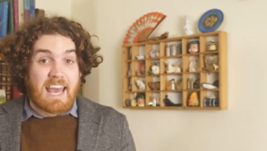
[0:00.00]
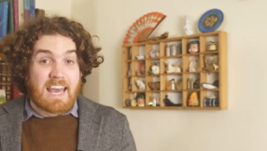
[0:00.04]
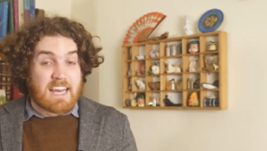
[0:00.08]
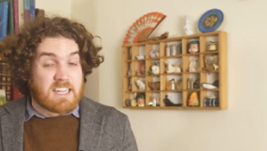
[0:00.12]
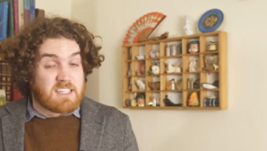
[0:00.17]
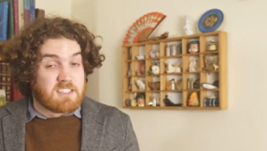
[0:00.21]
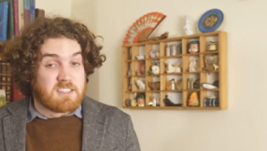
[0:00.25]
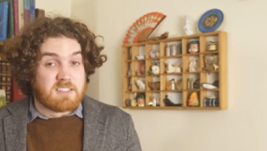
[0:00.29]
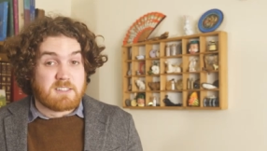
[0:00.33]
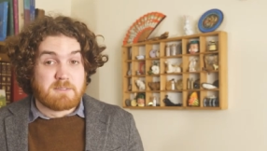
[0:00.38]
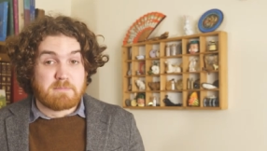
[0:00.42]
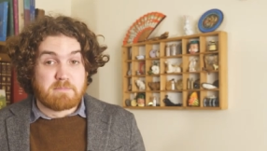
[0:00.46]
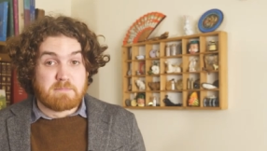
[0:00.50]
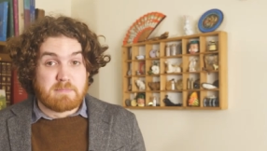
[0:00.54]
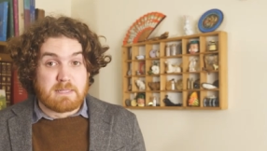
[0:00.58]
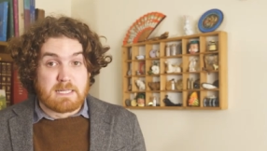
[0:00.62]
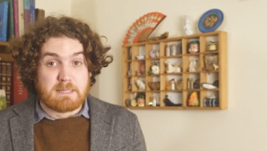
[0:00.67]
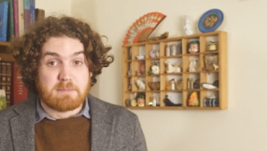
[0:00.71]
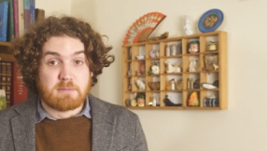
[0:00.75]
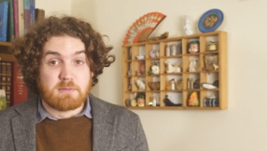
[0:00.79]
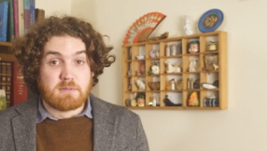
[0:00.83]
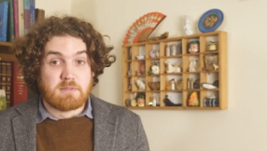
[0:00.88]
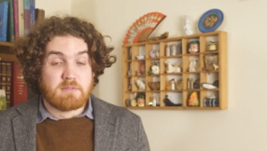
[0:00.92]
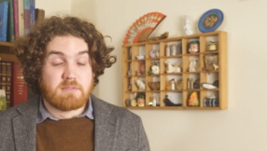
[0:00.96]
And
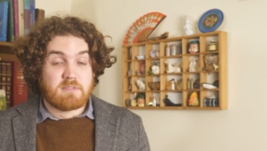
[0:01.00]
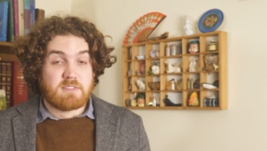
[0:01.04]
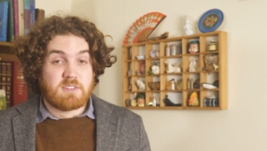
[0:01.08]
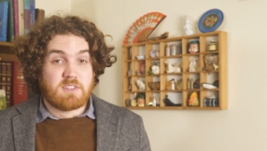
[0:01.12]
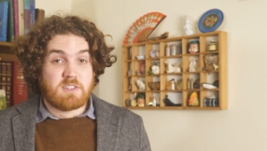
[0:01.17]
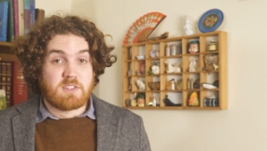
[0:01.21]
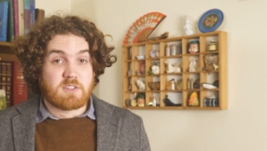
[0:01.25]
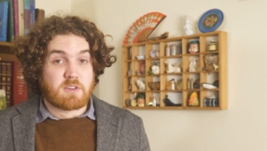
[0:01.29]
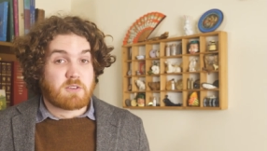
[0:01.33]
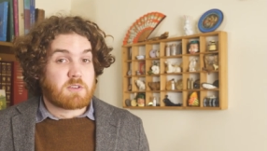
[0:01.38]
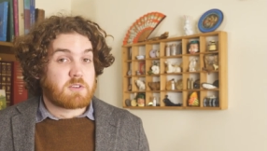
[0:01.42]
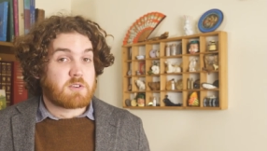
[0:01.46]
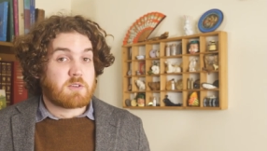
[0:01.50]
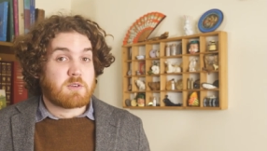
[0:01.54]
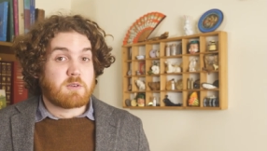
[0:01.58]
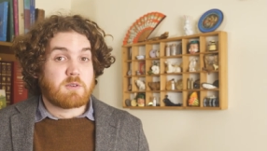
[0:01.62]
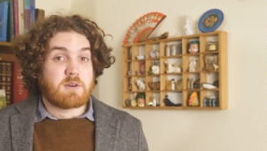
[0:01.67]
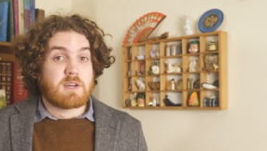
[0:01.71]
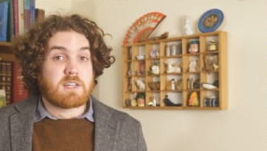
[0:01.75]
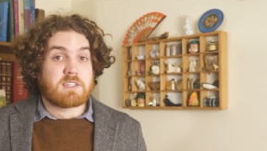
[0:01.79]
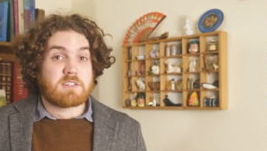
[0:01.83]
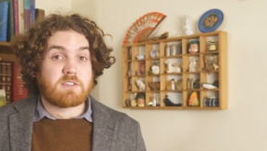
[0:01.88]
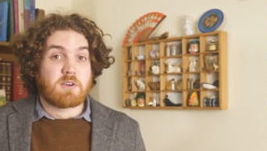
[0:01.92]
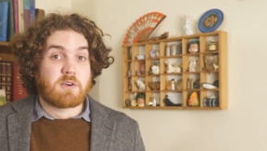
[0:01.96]
people don't
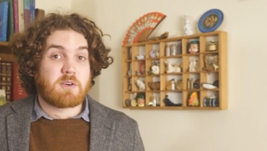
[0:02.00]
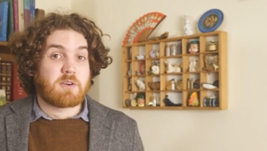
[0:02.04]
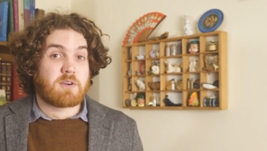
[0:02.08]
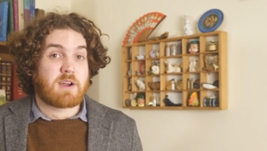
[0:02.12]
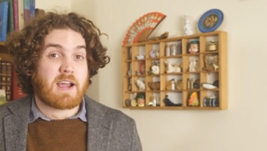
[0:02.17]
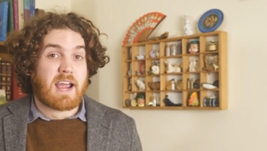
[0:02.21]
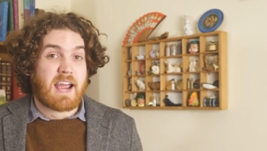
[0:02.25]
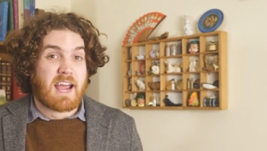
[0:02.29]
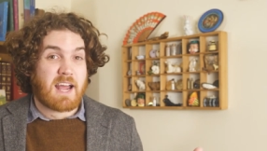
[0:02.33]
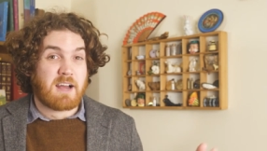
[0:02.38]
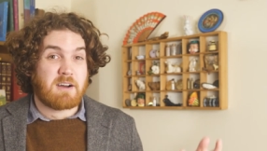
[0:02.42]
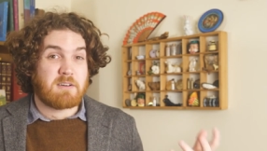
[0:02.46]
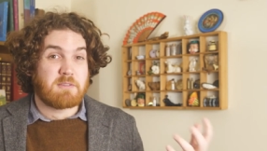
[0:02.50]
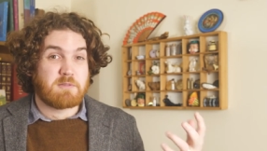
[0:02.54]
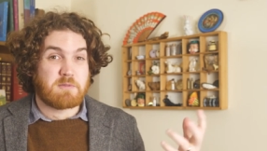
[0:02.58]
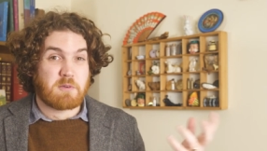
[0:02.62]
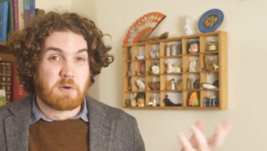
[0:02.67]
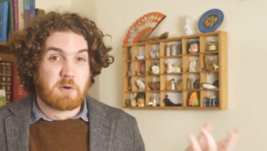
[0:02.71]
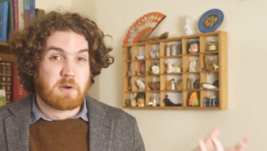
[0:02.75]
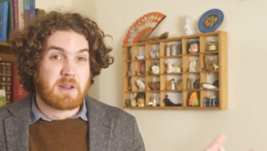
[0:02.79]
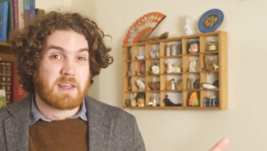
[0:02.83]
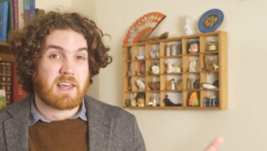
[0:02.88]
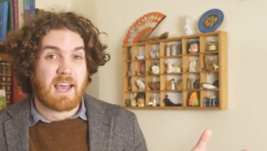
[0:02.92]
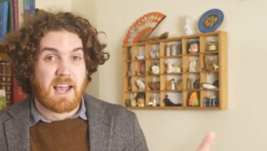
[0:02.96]
always know how
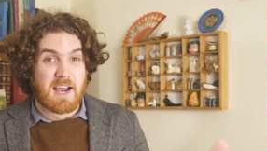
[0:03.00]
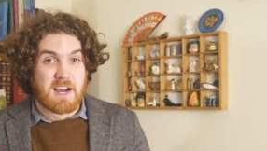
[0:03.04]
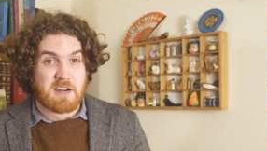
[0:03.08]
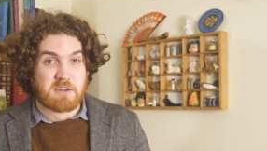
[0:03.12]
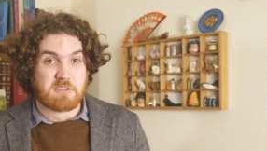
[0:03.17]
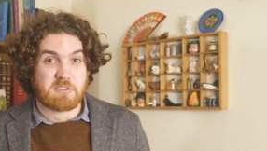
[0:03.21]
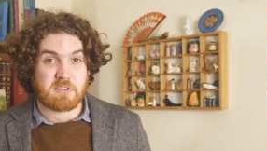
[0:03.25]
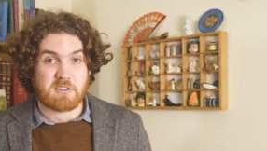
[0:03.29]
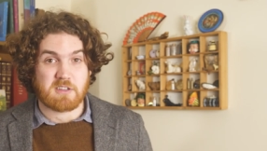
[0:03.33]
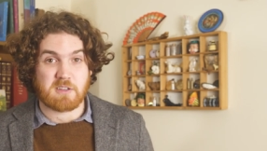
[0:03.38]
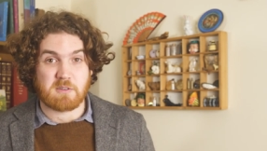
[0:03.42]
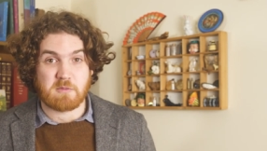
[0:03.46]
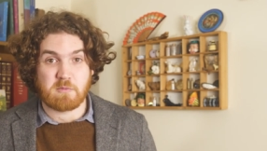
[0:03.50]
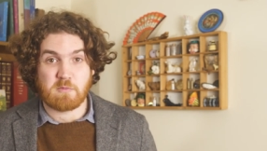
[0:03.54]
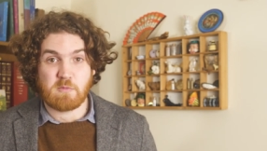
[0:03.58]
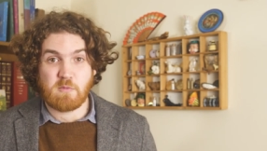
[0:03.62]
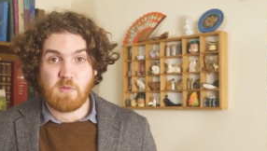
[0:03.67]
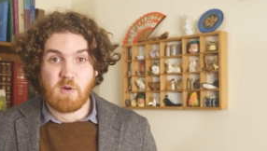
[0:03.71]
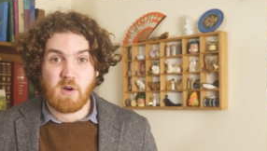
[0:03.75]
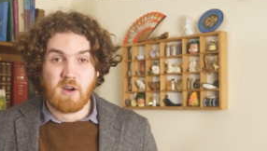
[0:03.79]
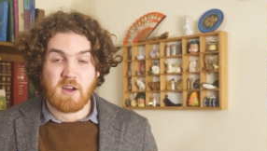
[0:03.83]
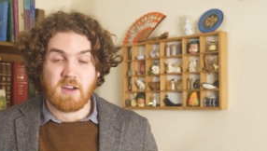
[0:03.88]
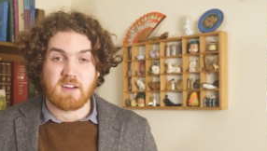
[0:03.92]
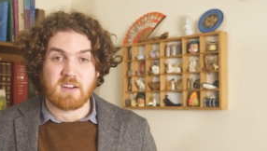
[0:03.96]
voting actually
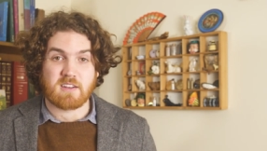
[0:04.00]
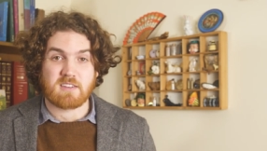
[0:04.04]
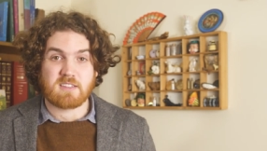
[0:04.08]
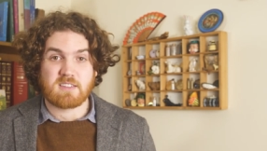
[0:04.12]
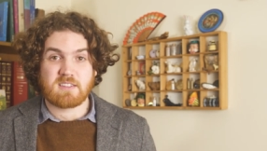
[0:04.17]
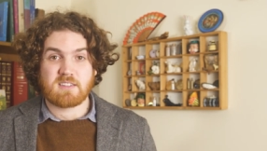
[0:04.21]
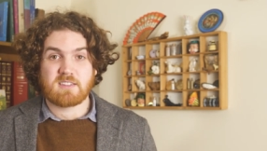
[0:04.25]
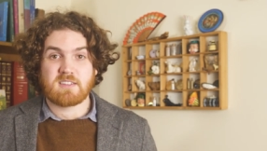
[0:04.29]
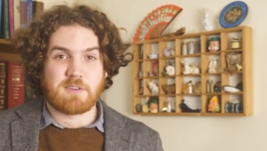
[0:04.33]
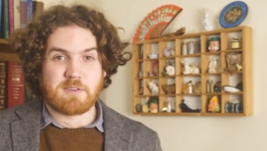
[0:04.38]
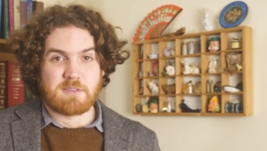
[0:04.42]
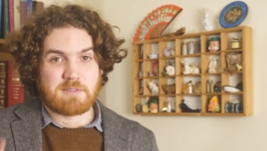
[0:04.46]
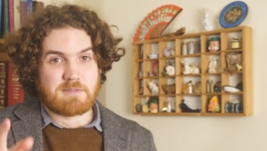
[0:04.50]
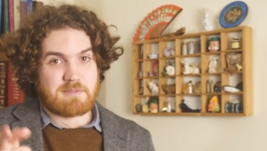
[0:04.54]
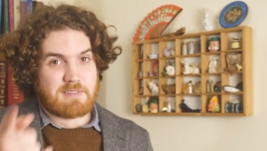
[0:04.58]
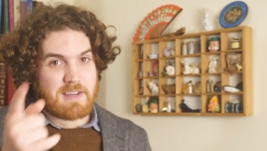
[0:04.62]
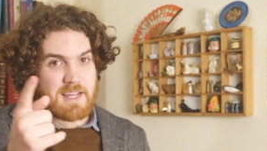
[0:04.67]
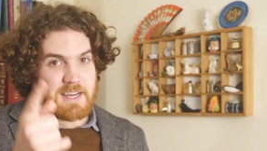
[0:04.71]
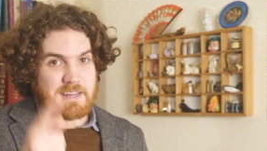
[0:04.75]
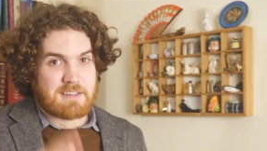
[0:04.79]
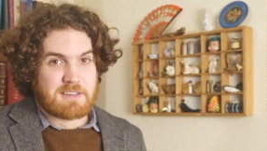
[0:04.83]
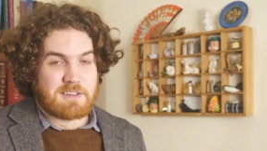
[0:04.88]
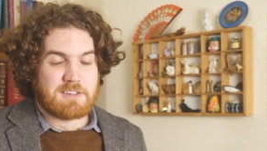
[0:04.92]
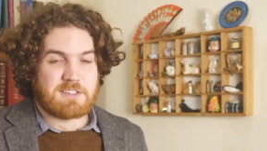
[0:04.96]
works, though
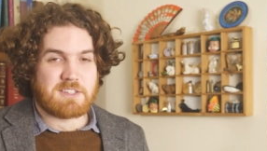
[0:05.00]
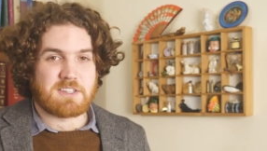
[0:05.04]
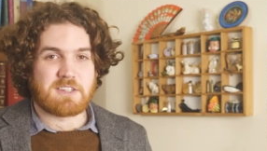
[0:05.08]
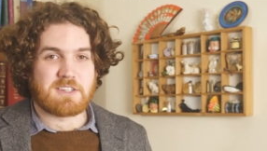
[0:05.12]
now you